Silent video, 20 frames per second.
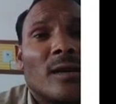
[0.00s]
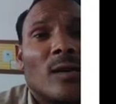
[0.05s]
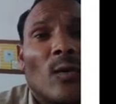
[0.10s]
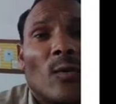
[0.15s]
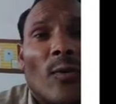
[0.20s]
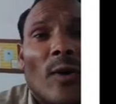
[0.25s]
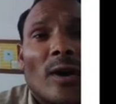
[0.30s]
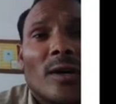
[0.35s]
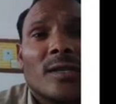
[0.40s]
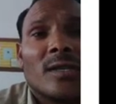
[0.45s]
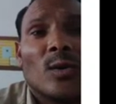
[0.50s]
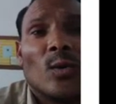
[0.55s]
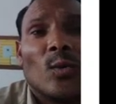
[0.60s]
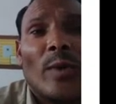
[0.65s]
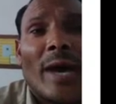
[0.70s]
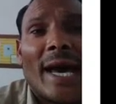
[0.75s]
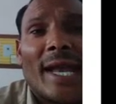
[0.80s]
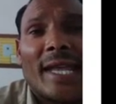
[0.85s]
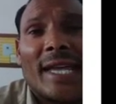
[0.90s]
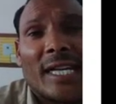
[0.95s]
was
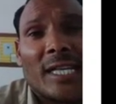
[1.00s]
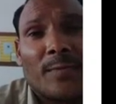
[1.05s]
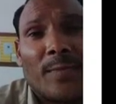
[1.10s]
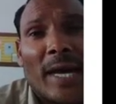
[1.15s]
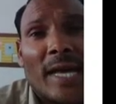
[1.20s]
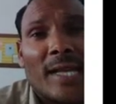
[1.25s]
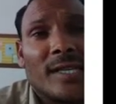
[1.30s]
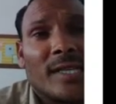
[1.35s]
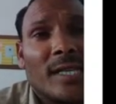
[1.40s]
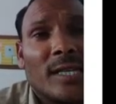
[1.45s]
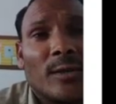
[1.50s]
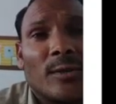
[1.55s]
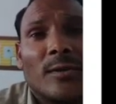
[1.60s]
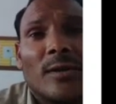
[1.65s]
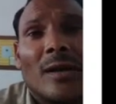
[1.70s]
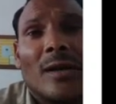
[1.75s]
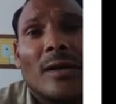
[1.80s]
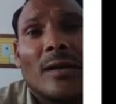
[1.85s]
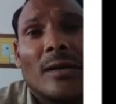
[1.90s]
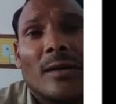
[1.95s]
very
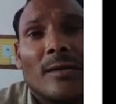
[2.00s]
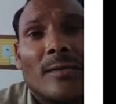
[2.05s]
expensive.